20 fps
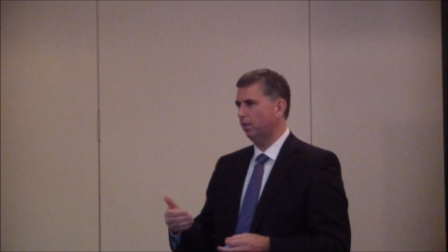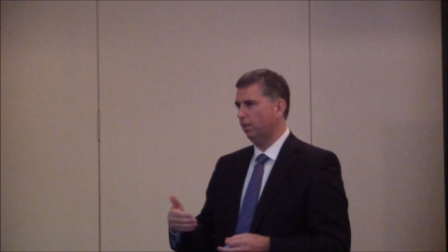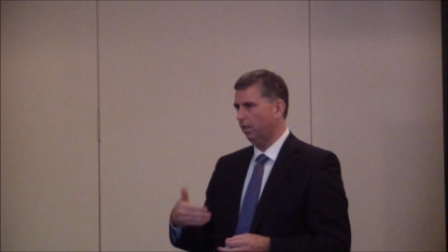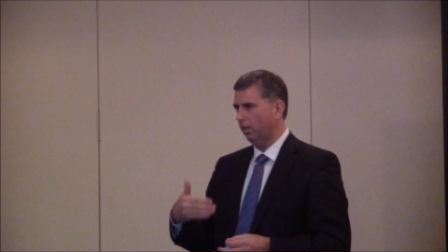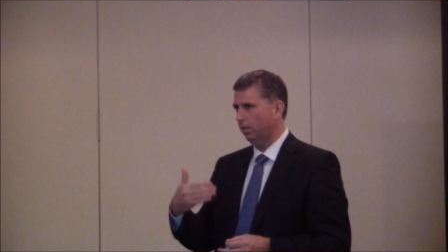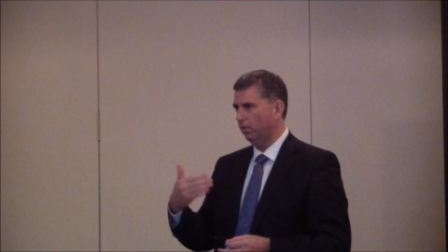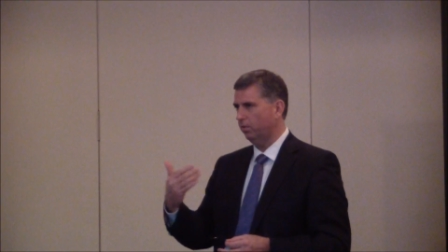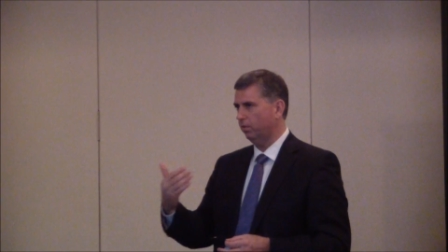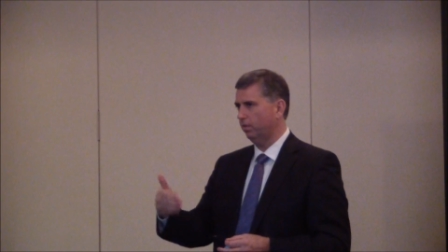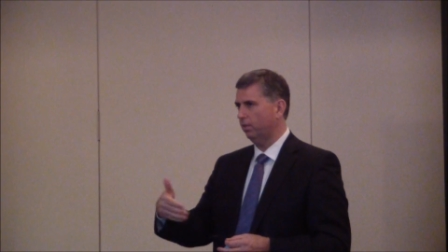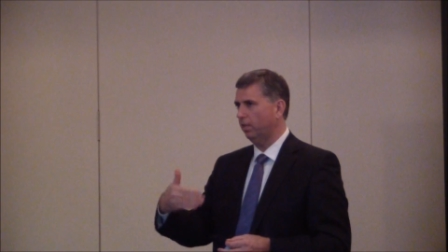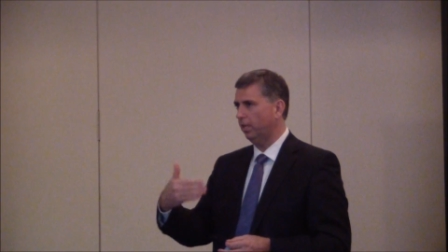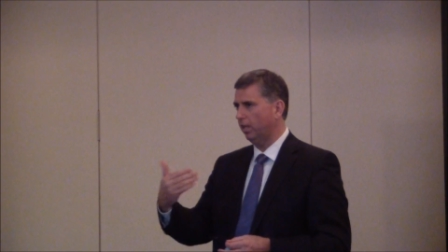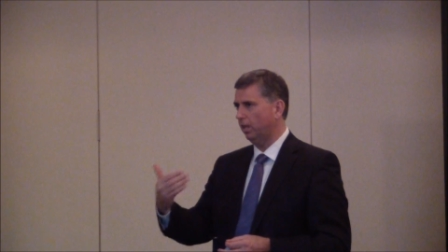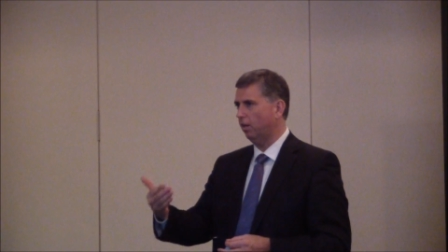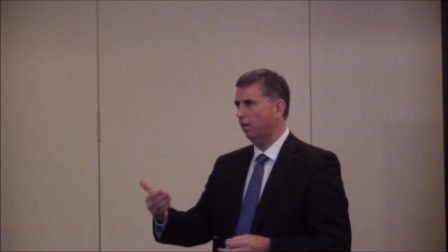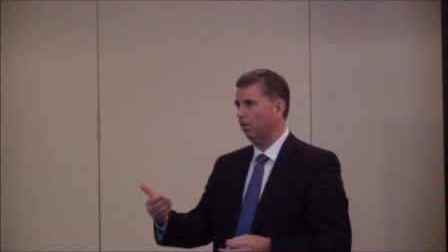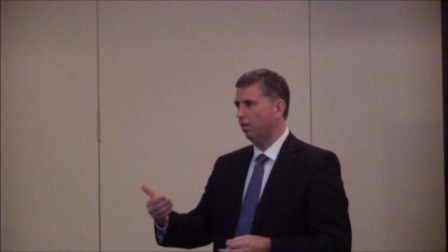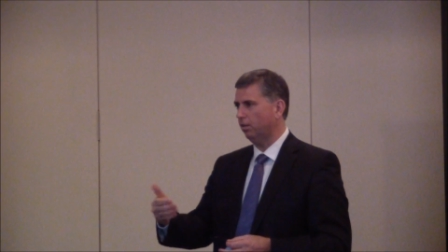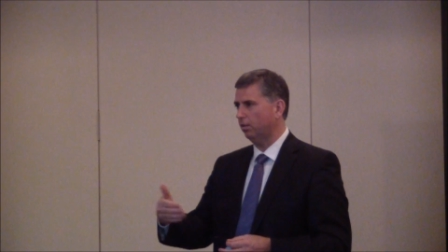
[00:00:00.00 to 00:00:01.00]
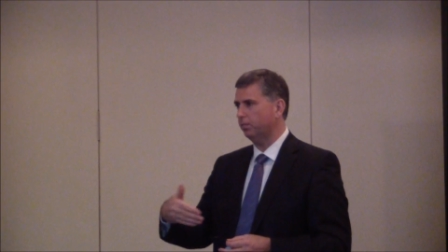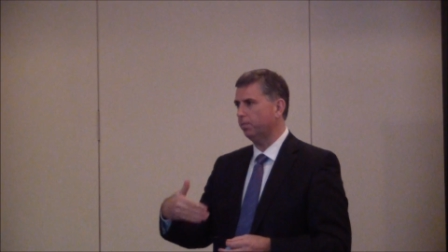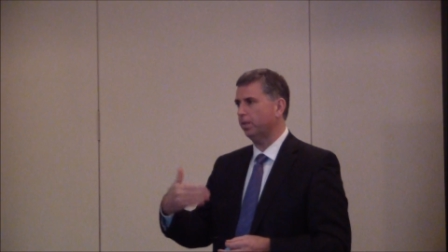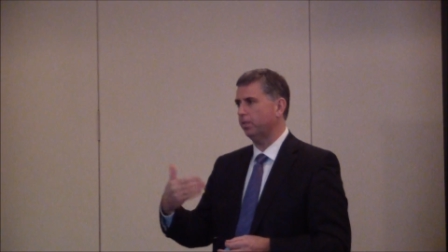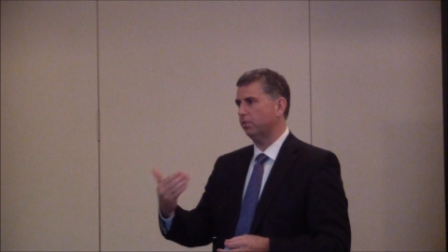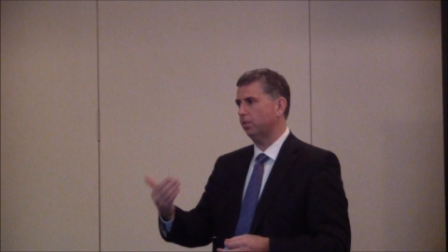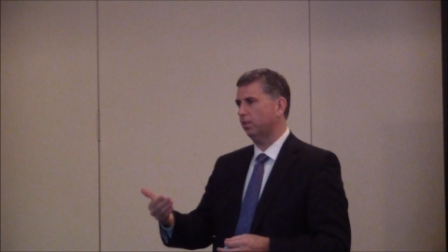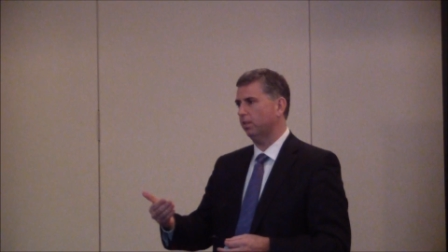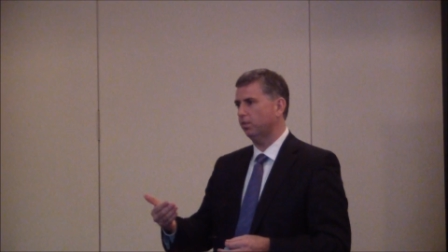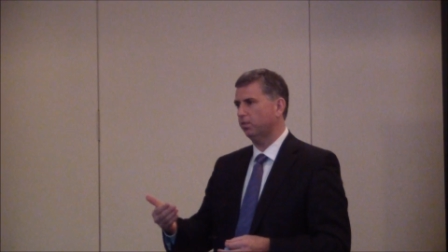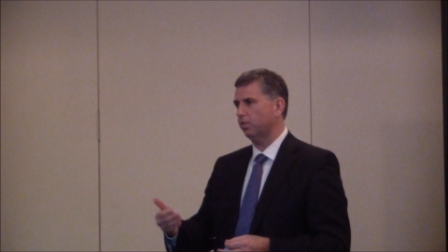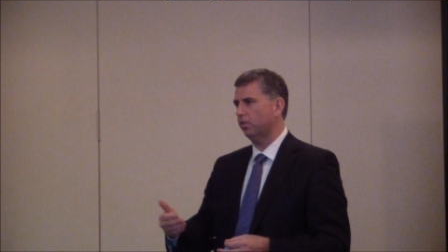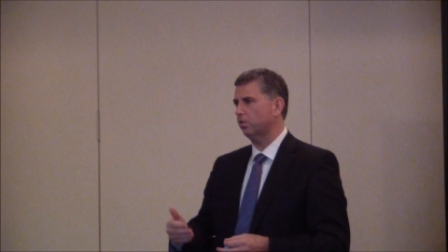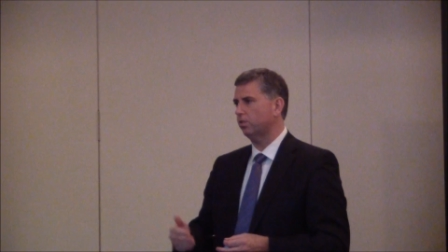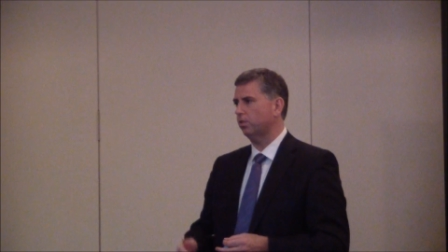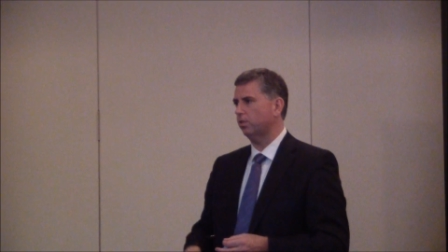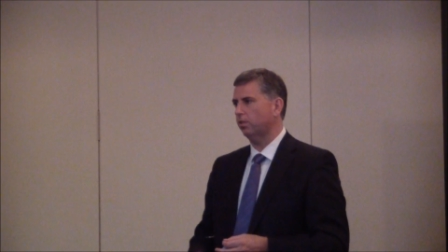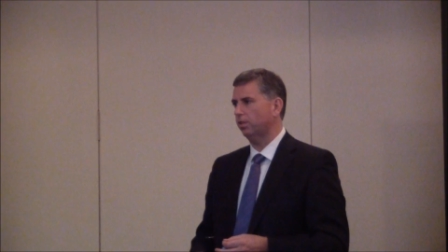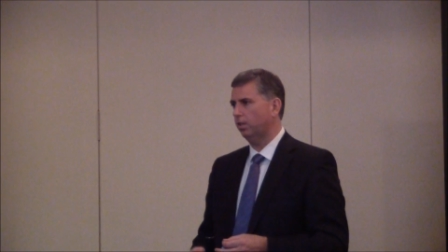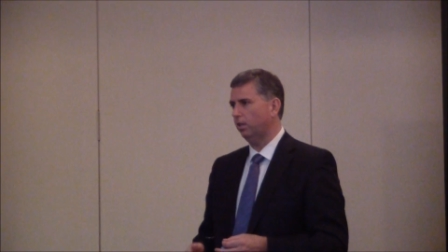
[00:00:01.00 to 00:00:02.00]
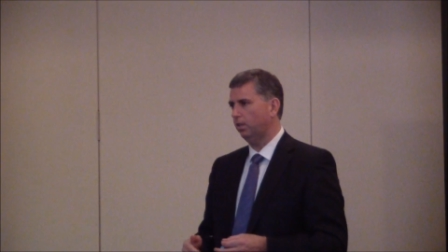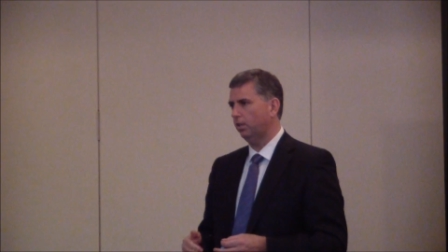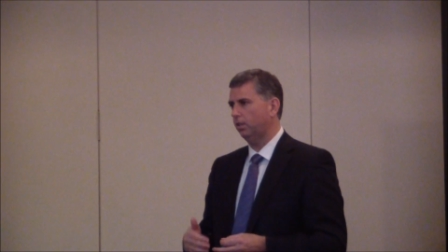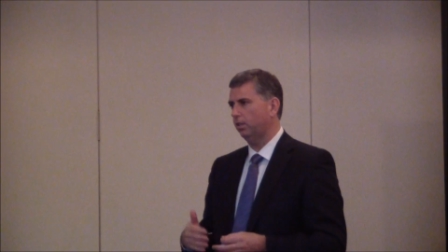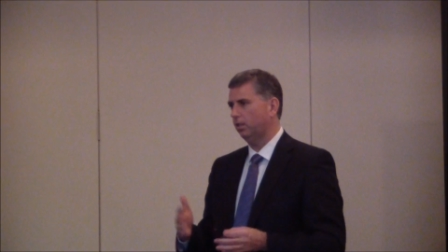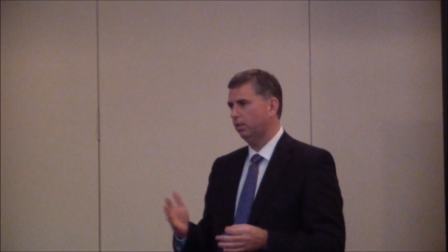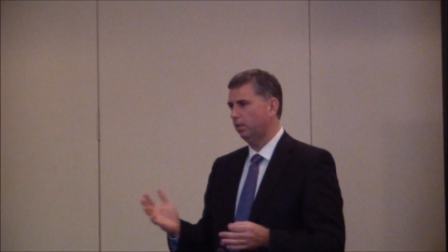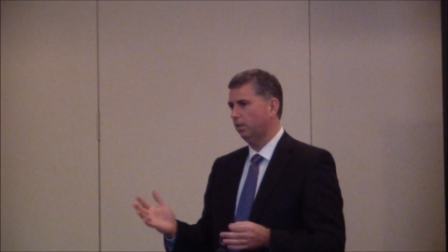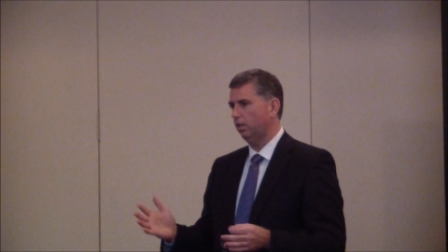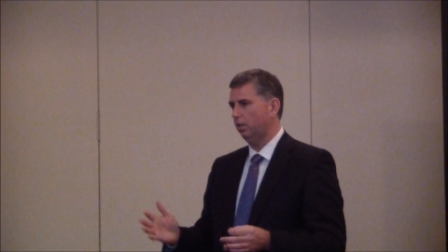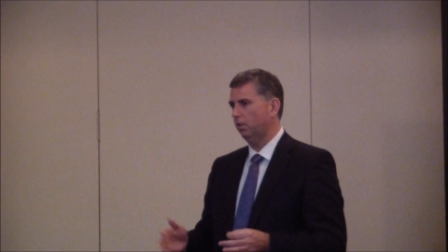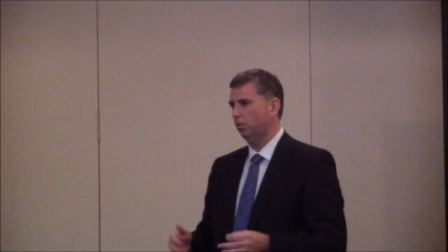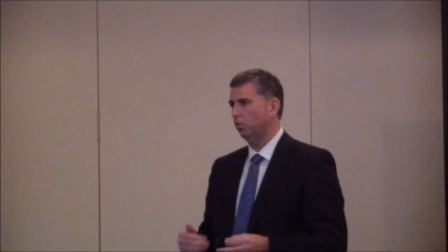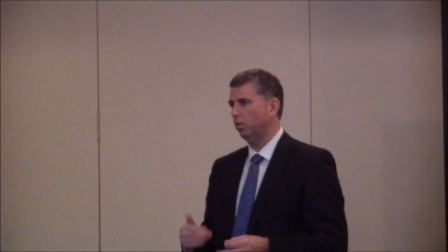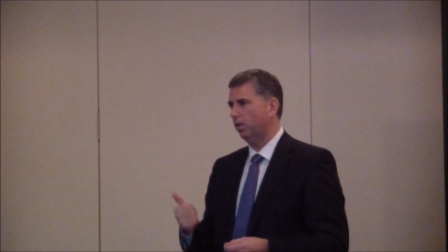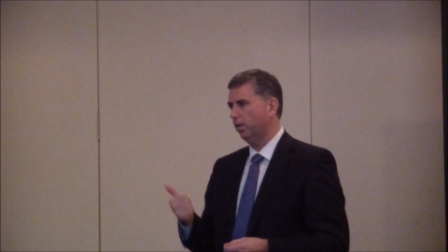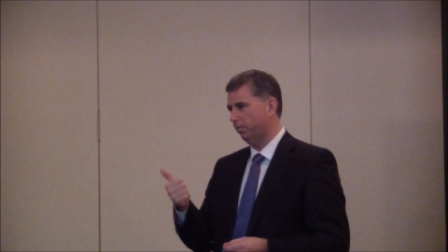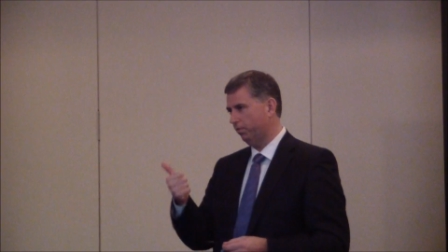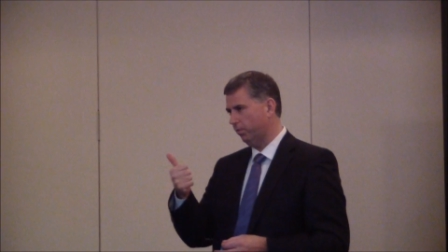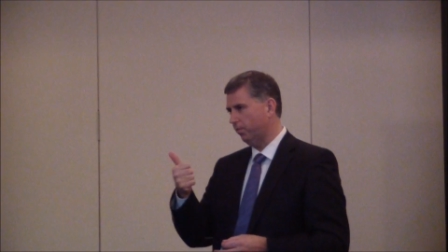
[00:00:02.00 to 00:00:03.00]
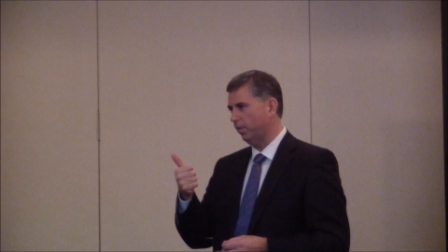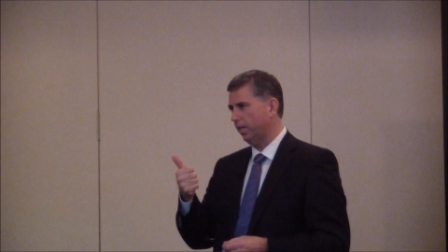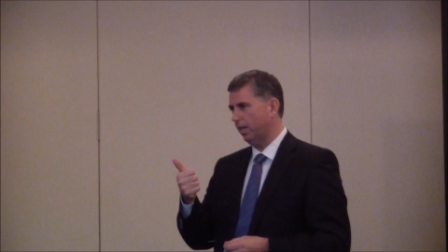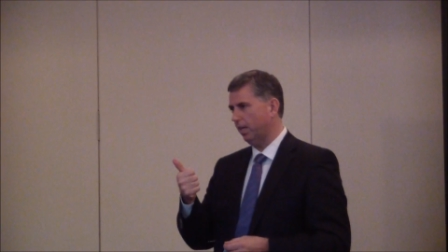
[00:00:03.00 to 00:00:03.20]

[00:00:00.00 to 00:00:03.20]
at all, especially consistently, one, from